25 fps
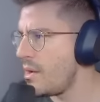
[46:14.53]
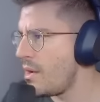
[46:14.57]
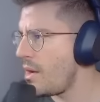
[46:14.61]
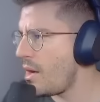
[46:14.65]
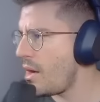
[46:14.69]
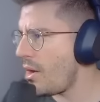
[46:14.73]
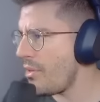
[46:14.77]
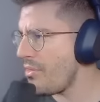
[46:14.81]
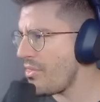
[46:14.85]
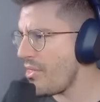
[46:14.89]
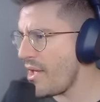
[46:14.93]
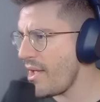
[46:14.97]

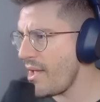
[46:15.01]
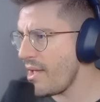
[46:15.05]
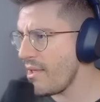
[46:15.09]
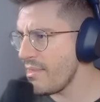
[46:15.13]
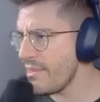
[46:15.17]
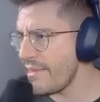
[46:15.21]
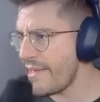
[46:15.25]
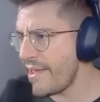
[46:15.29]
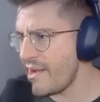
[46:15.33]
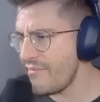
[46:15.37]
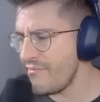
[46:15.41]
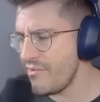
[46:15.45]
How the hell
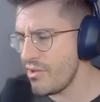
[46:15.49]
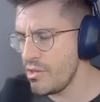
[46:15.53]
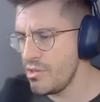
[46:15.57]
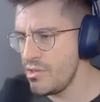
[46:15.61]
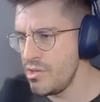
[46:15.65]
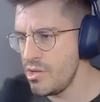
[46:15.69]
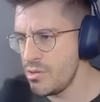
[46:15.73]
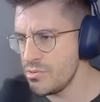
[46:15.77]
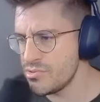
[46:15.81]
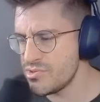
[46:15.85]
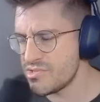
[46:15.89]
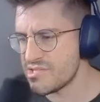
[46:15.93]
Laravel
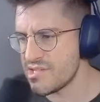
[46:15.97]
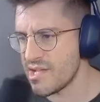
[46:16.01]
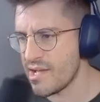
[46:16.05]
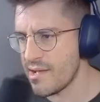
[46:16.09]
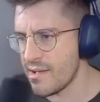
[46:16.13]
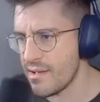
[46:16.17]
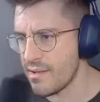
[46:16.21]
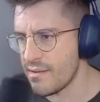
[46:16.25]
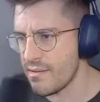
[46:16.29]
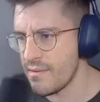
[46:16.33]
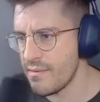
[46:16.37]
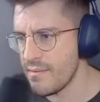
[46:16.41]
knows that?